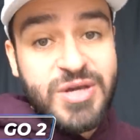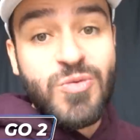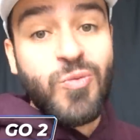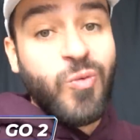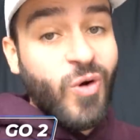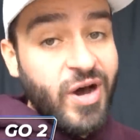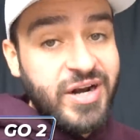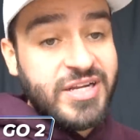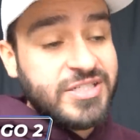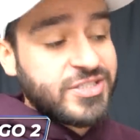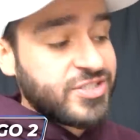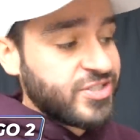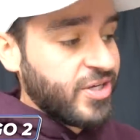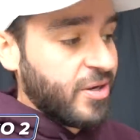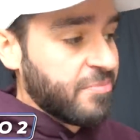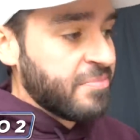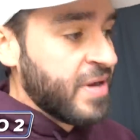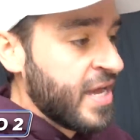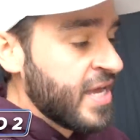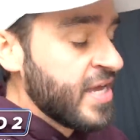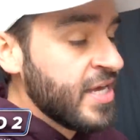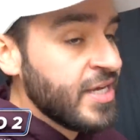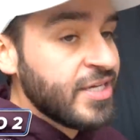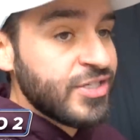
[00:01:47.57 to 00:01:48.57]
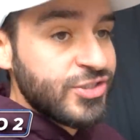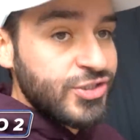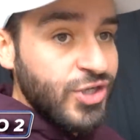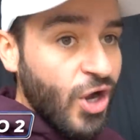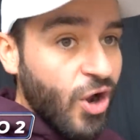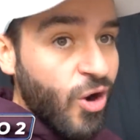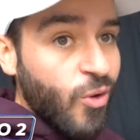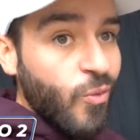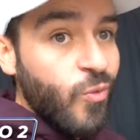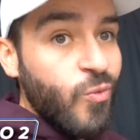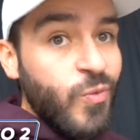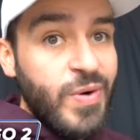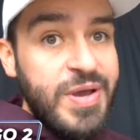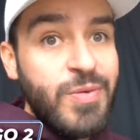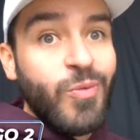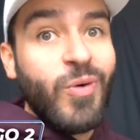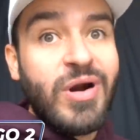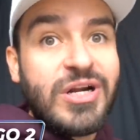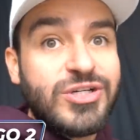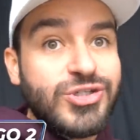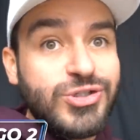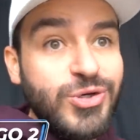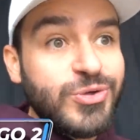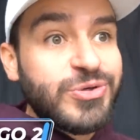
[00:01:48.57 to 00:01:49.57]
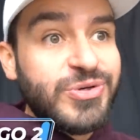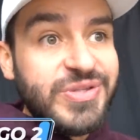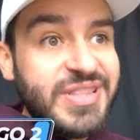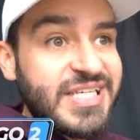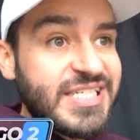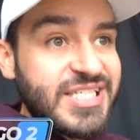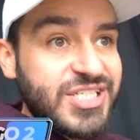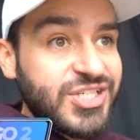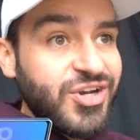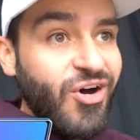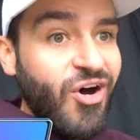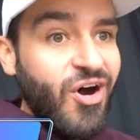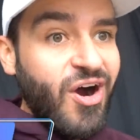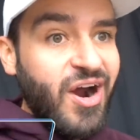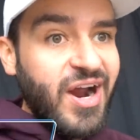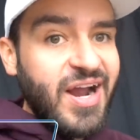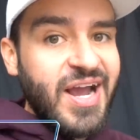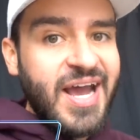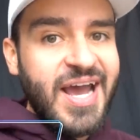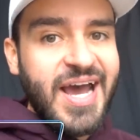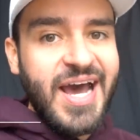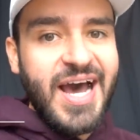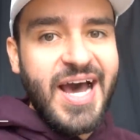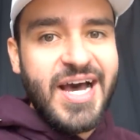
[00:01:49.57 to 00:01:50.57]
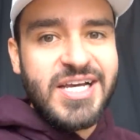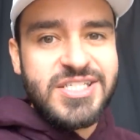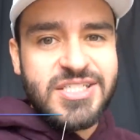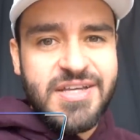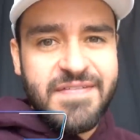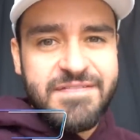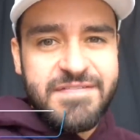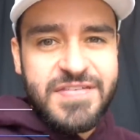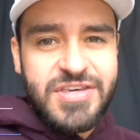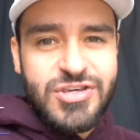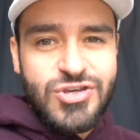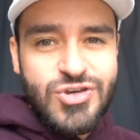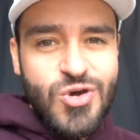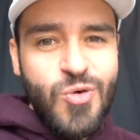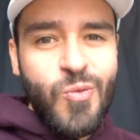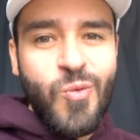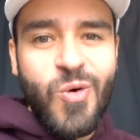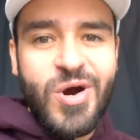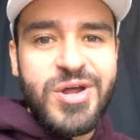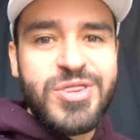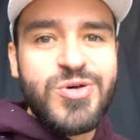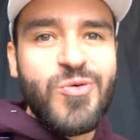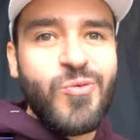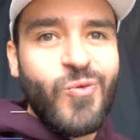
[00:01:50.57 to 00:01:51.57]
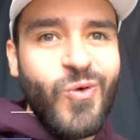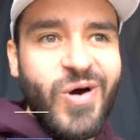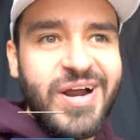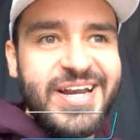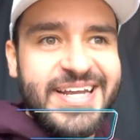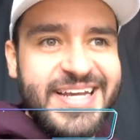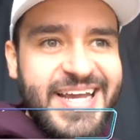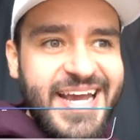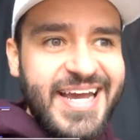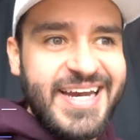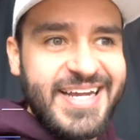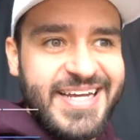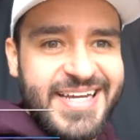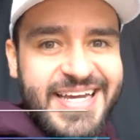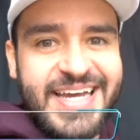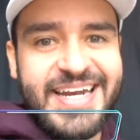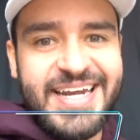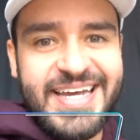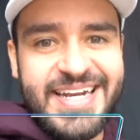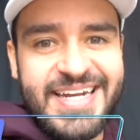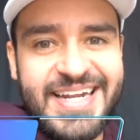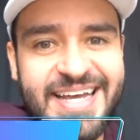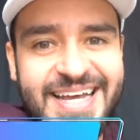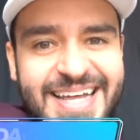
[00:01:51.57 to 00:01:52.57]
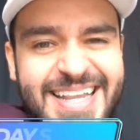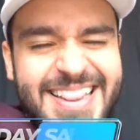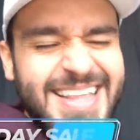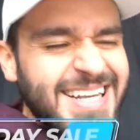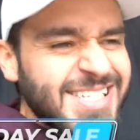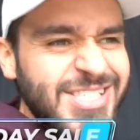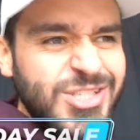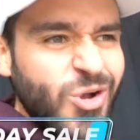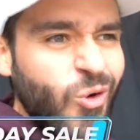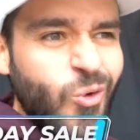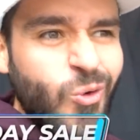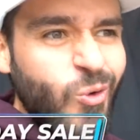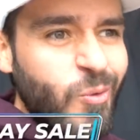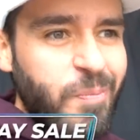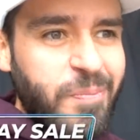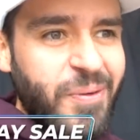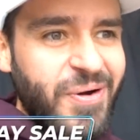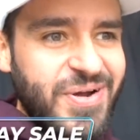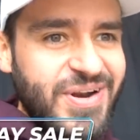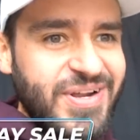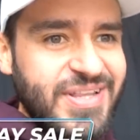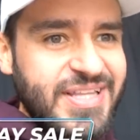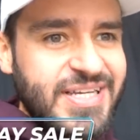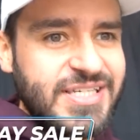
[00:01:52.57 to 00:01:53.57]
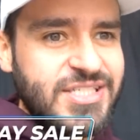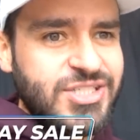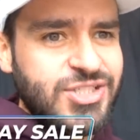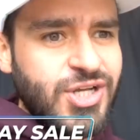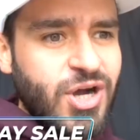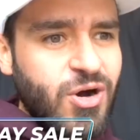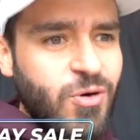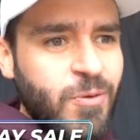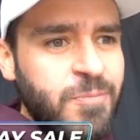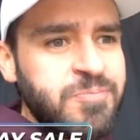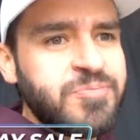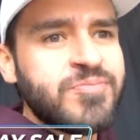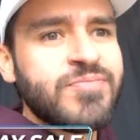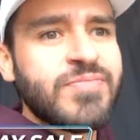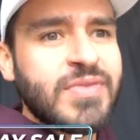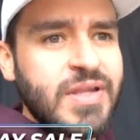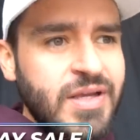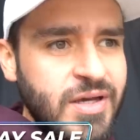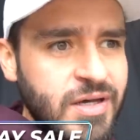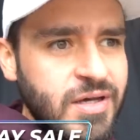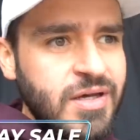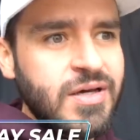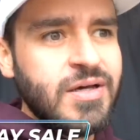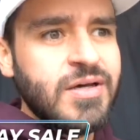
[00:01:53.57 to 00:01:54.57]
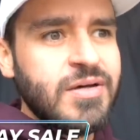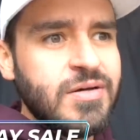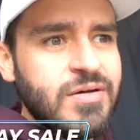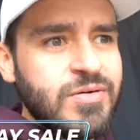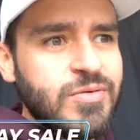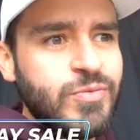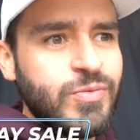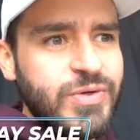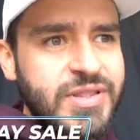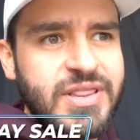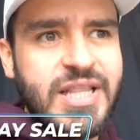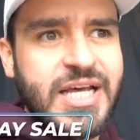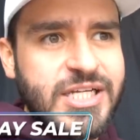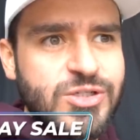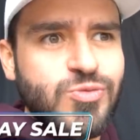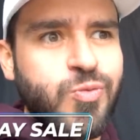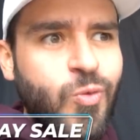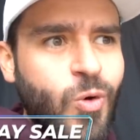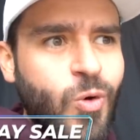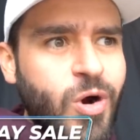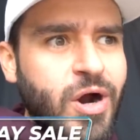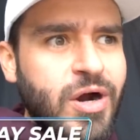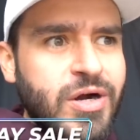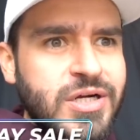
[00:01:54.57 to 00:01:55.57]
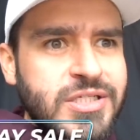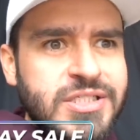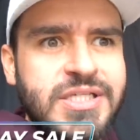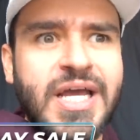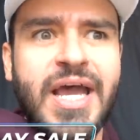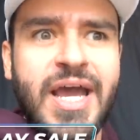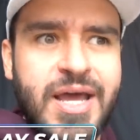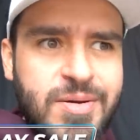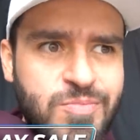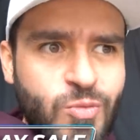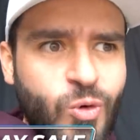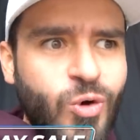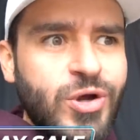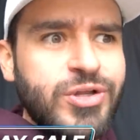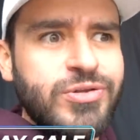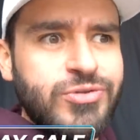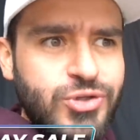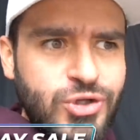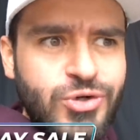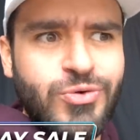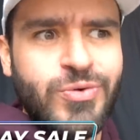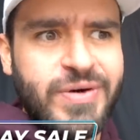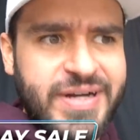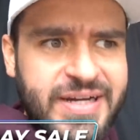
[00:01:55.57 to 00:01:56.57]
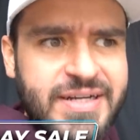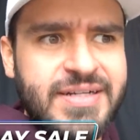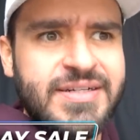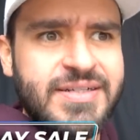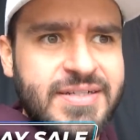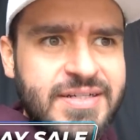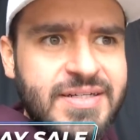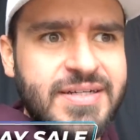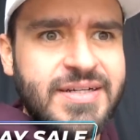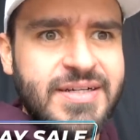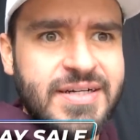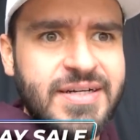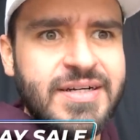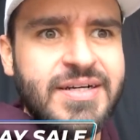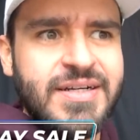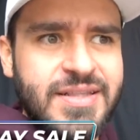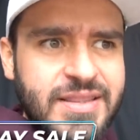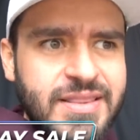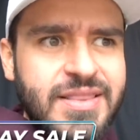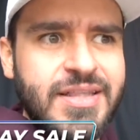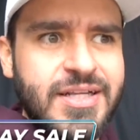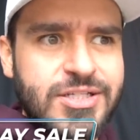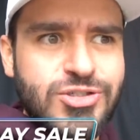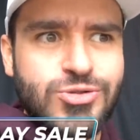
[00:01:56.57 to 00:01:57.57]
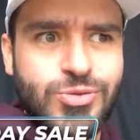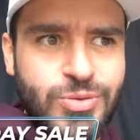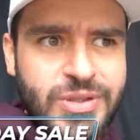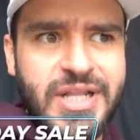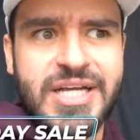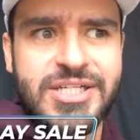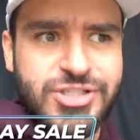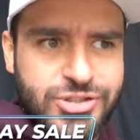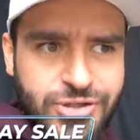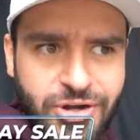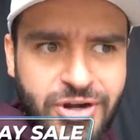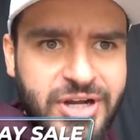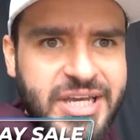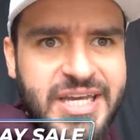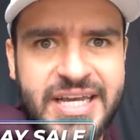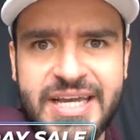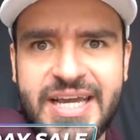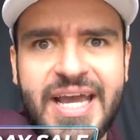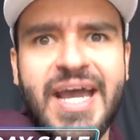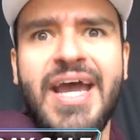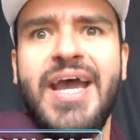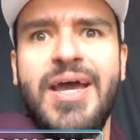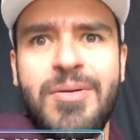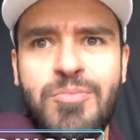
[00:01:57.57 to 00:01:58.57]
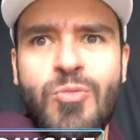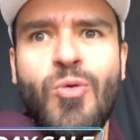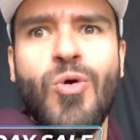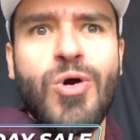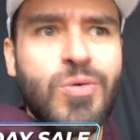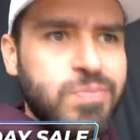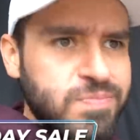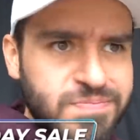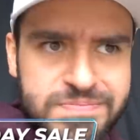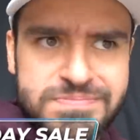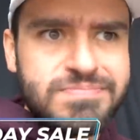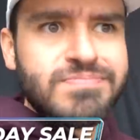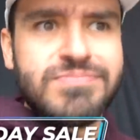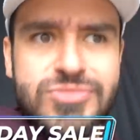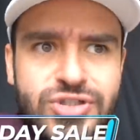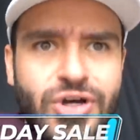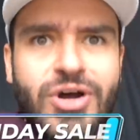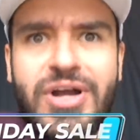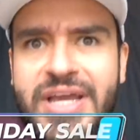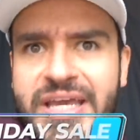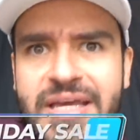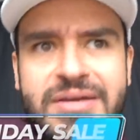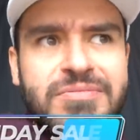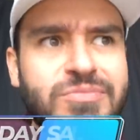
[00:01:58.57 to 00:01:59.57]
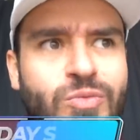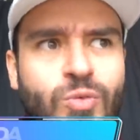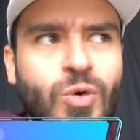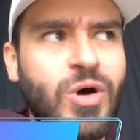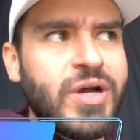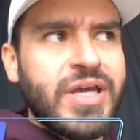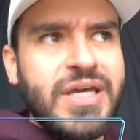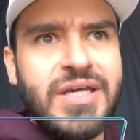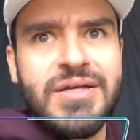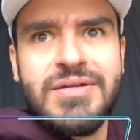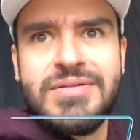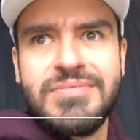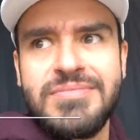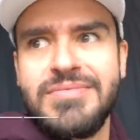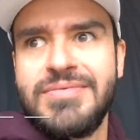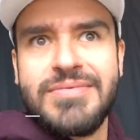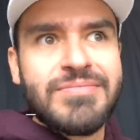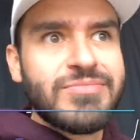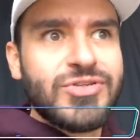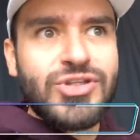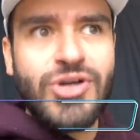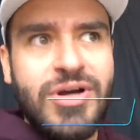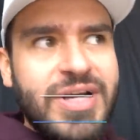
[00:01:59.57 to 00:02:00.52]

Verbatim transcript: he wanted some. So we want to show you this car as if you were the one getting in it. That's the whole point of this. So with less words and more doing, let's do less talky and more talky walky